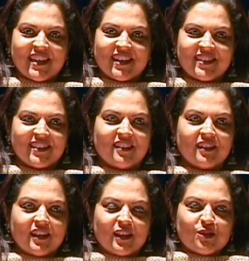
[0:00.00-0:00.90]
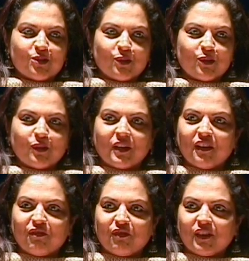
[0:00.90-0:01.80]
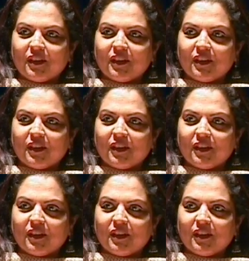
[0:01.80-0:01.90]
set here. So if